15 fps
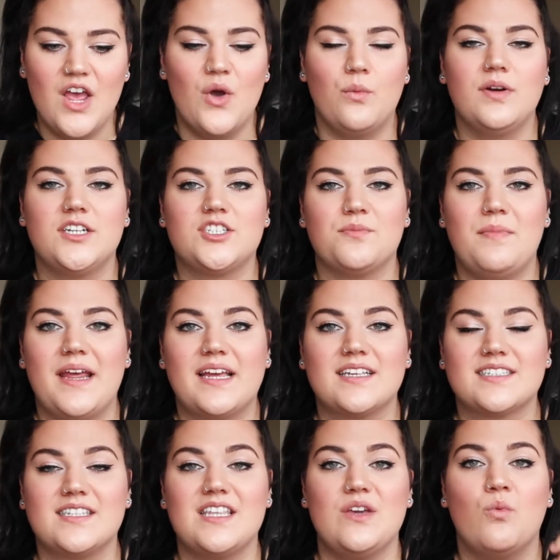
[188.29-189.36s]
which
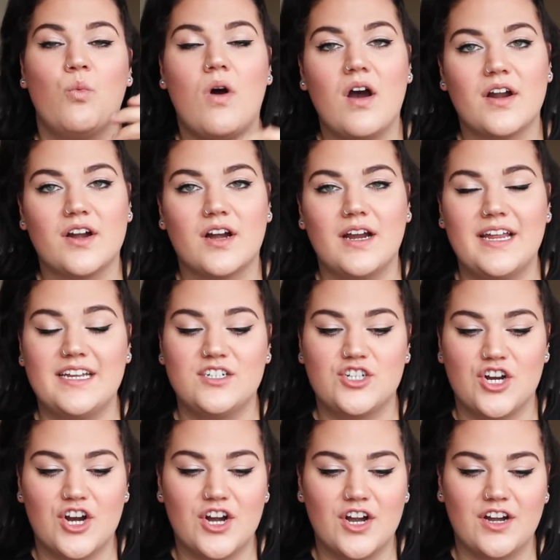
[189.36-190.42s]
makes the water in
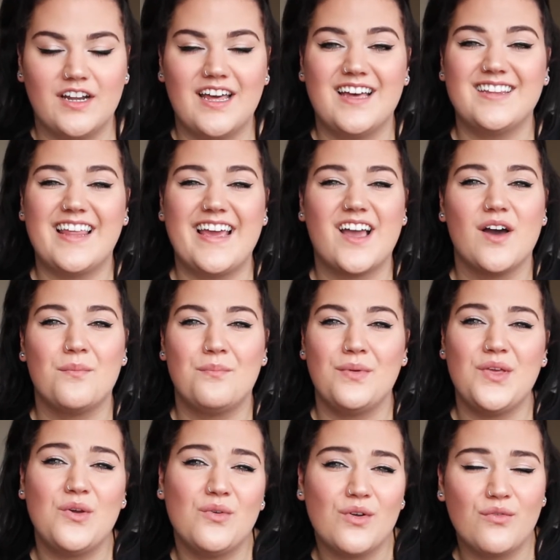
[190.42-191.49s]
turn like a
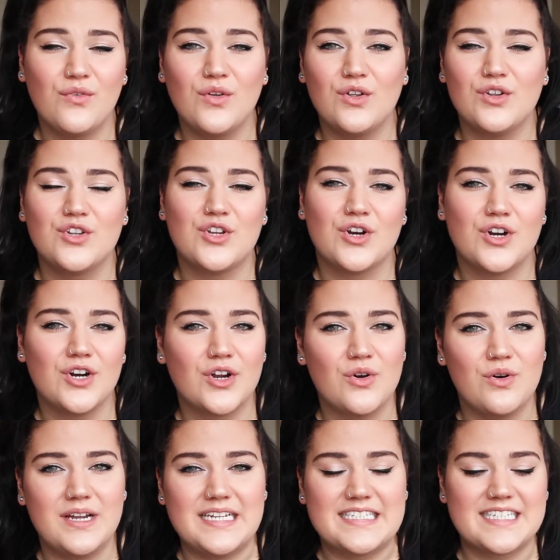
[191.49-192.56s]
beautiful
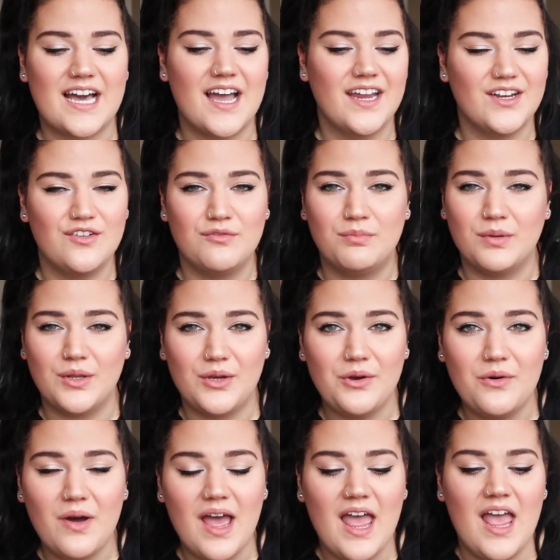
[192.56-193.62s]
turquoise kind of
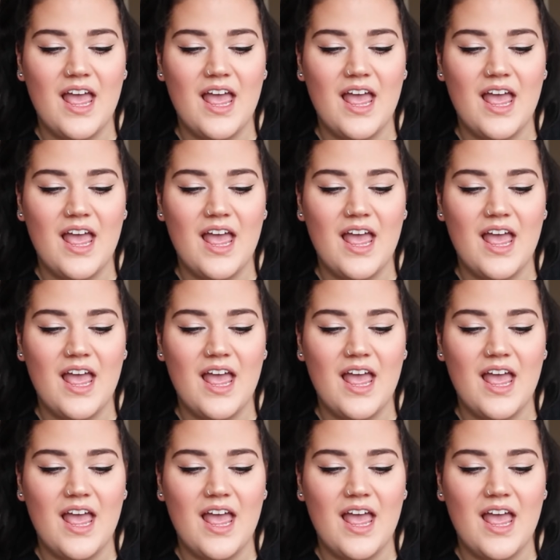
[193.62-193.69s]
blue.